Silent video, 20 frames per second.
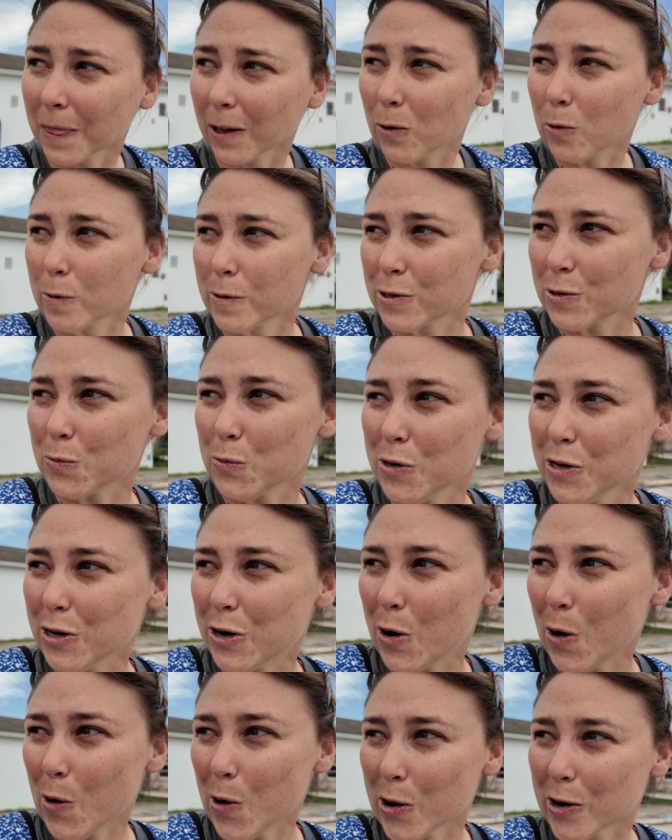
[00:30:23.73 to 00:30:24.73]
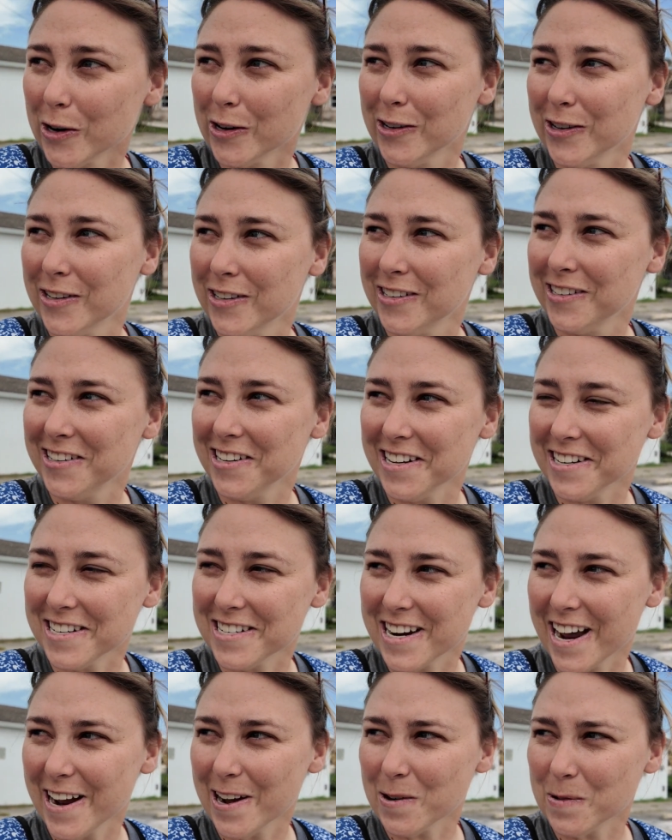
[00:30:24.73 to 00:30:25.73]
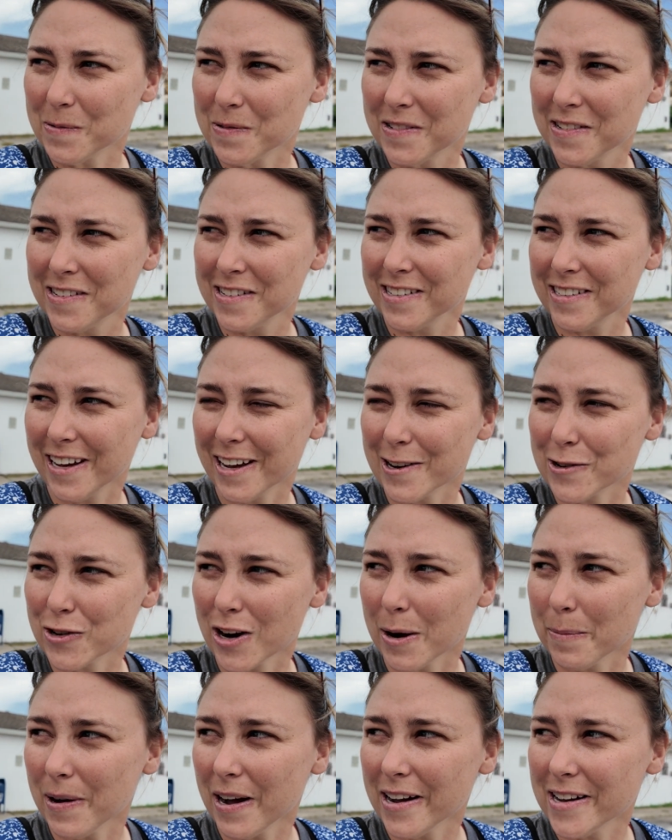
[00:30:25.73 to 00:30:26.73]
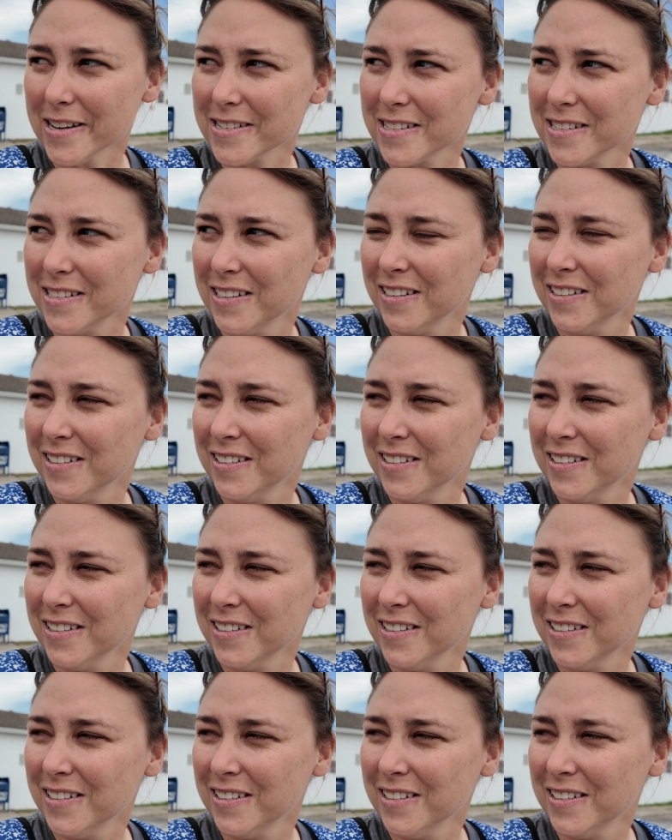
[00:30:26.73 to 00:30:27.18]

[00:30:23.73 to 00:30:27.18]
Of course, the one car in town gotta drive by us.